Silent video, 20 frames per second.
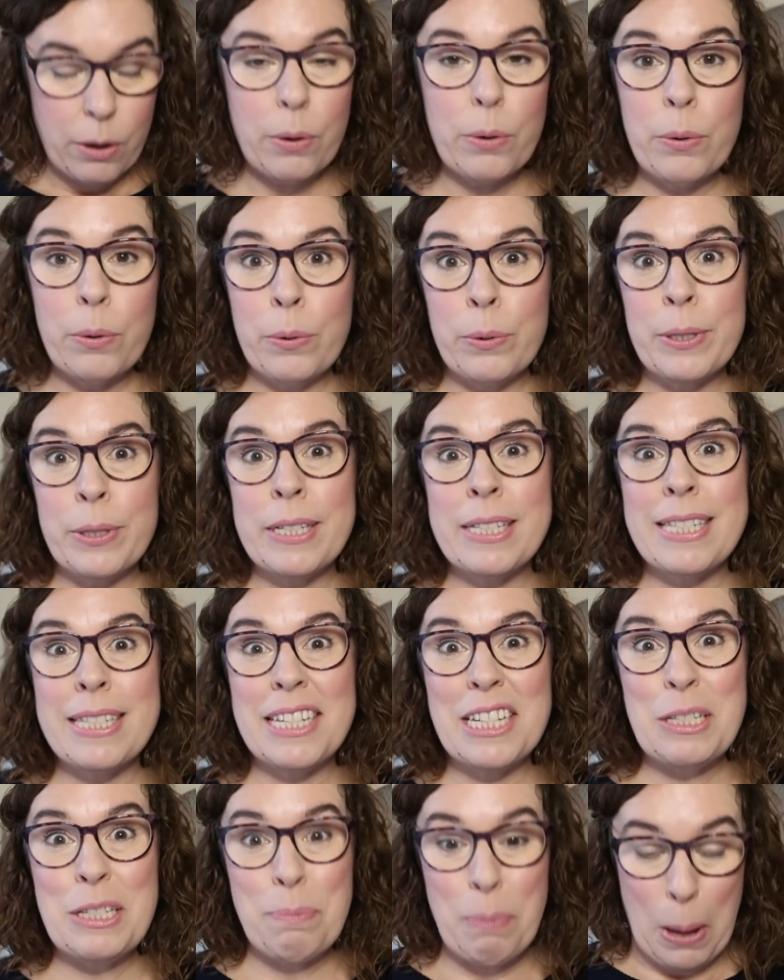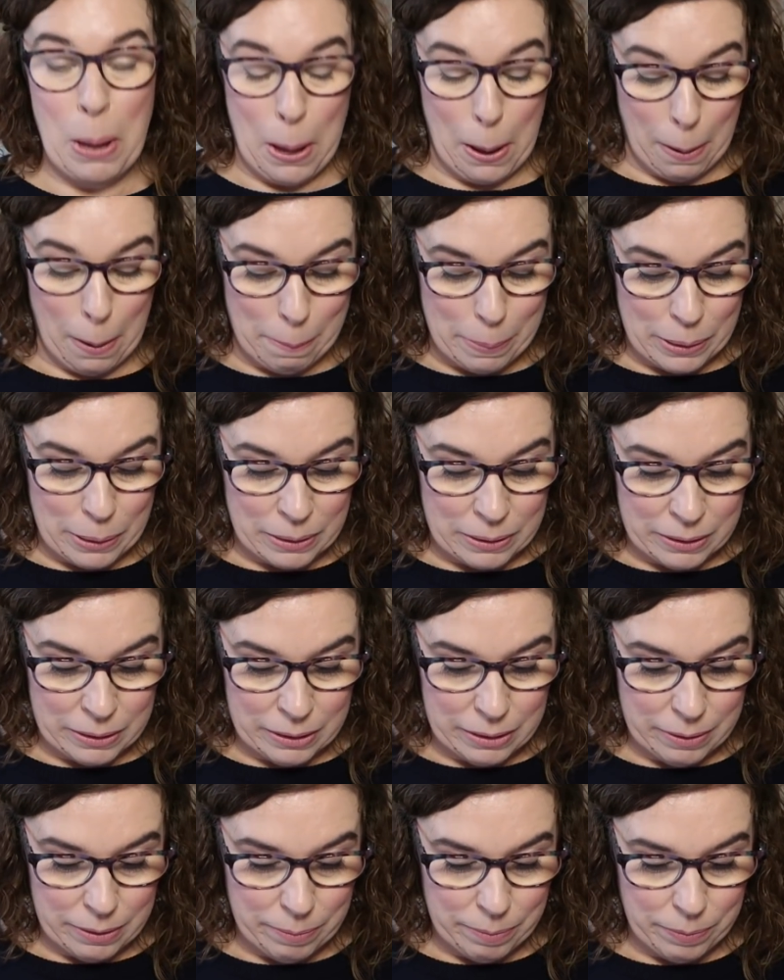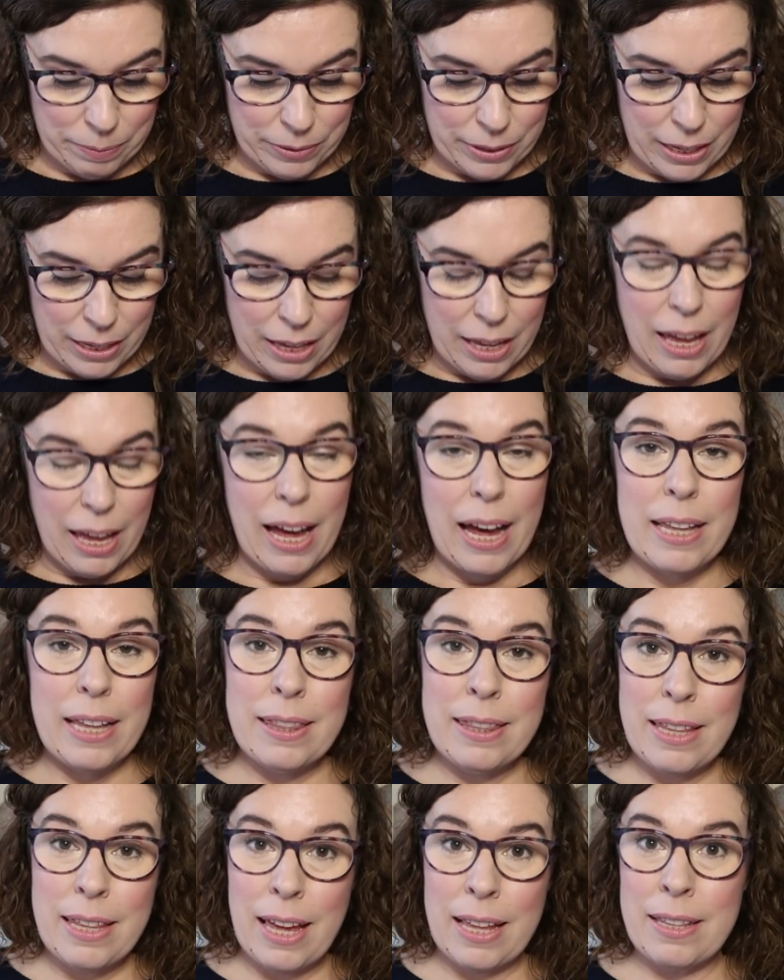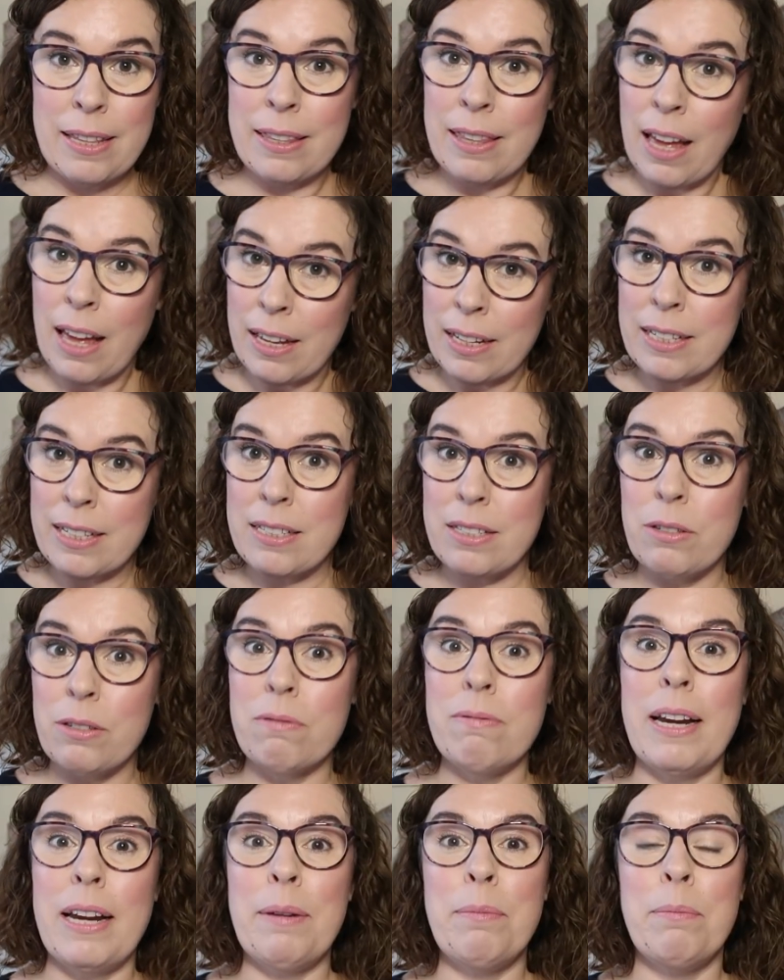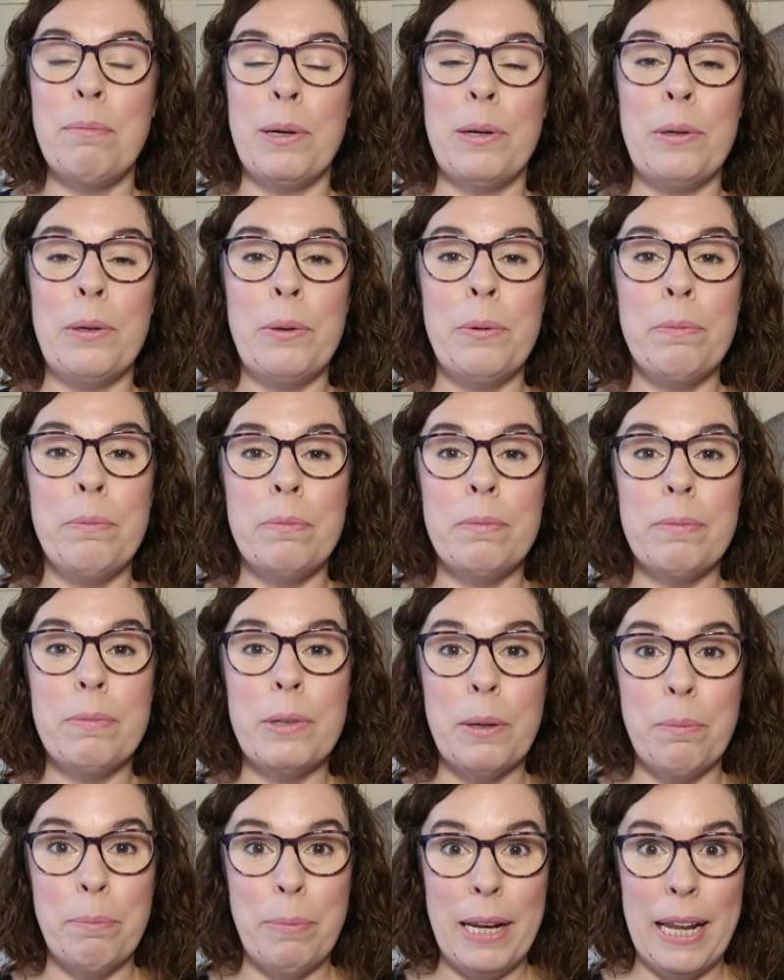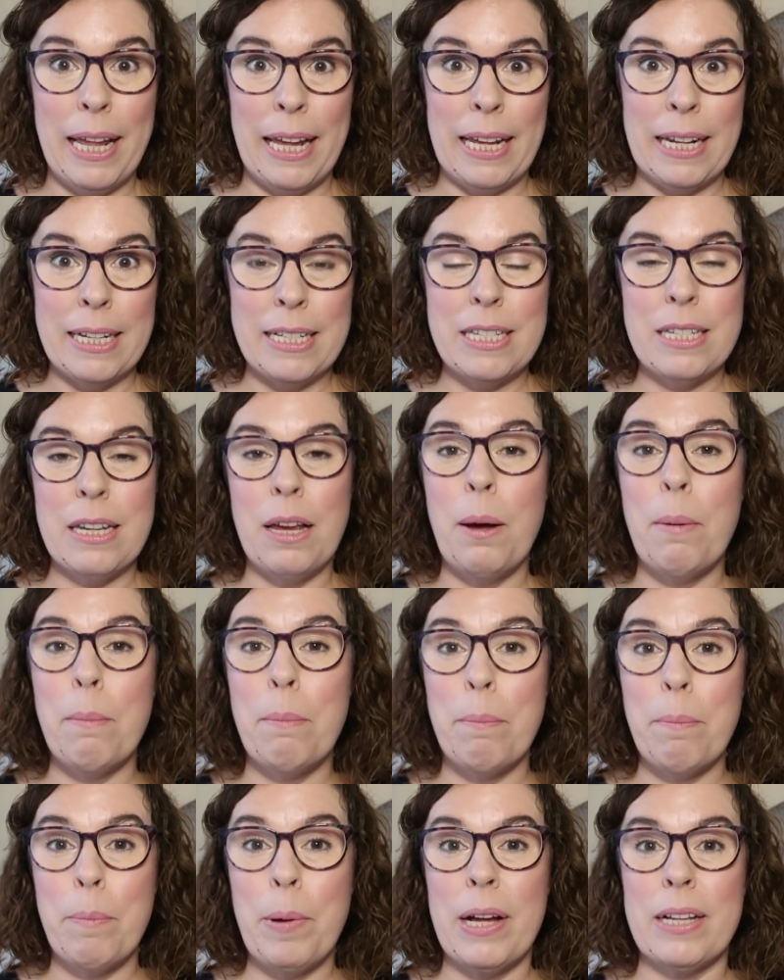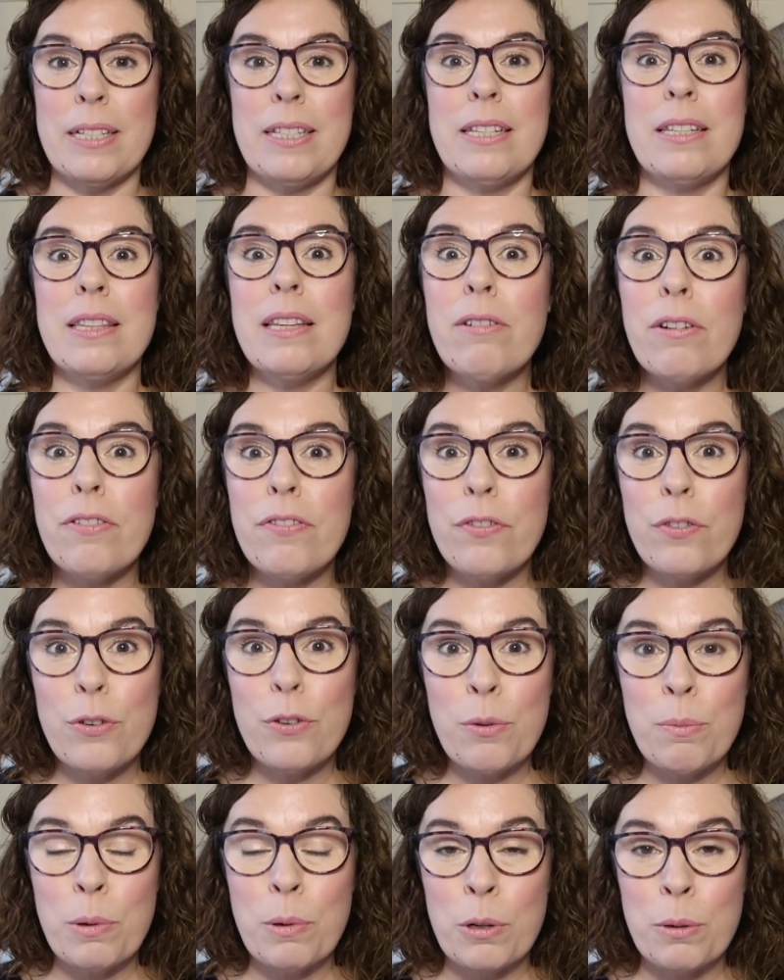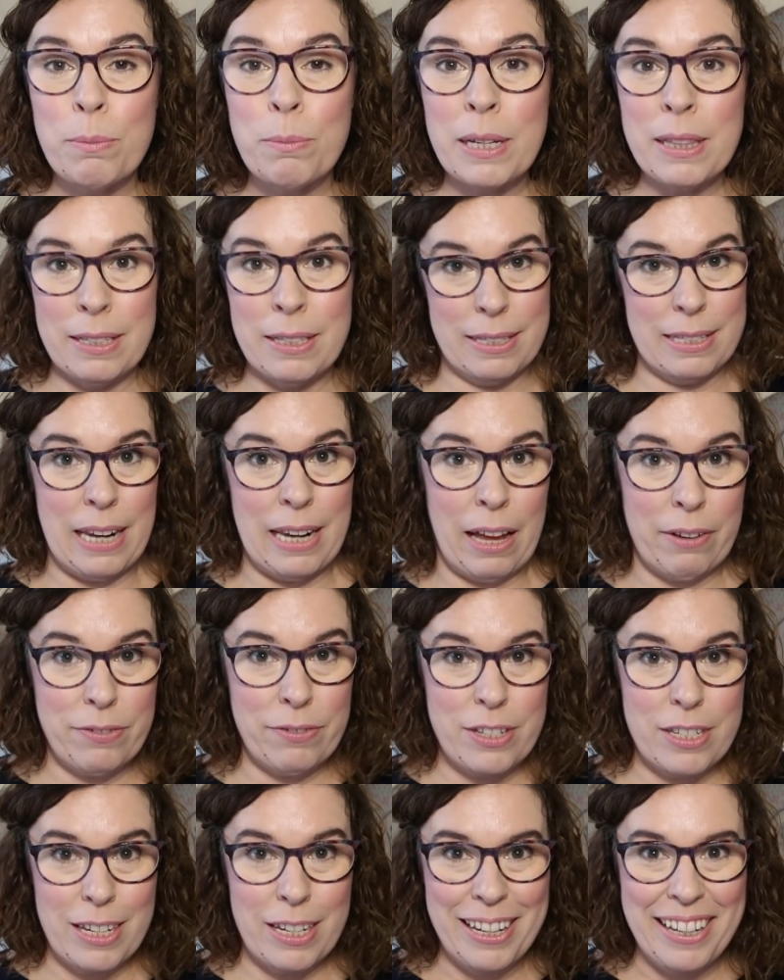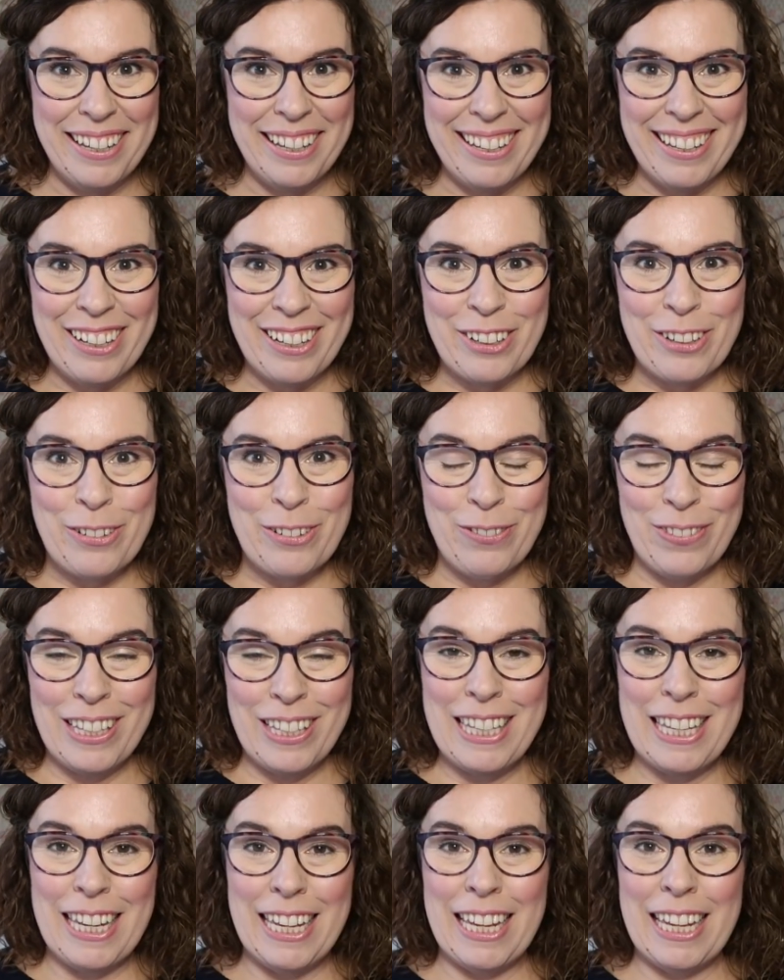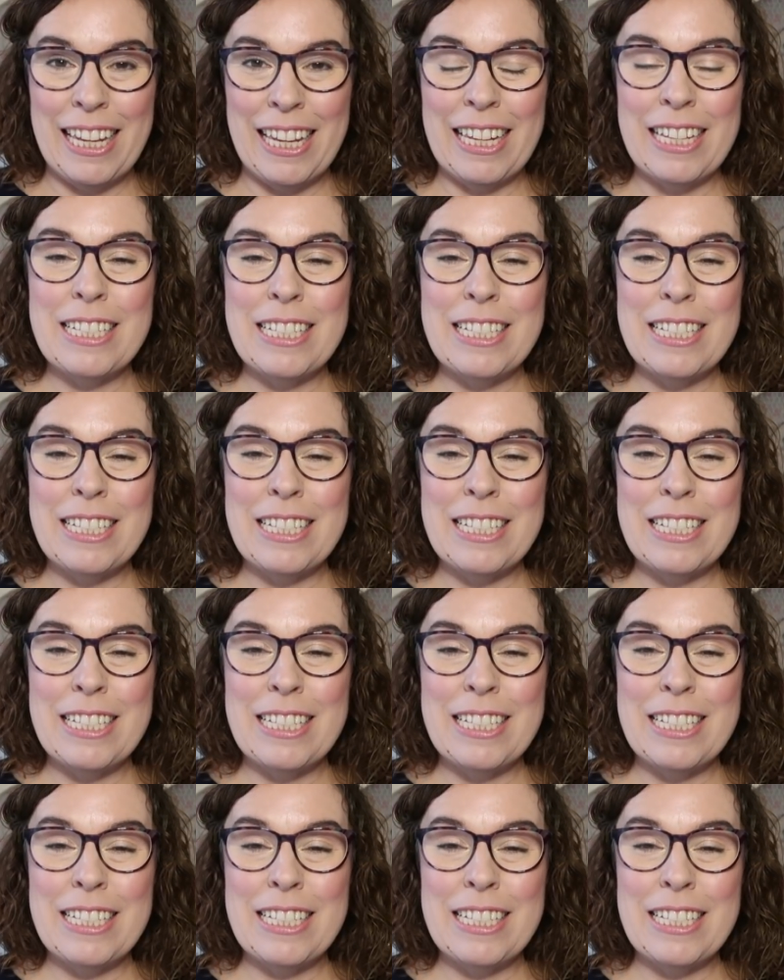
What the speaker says: August is purple. And then that is your rainbow complete. But there are 4 more months left of the year.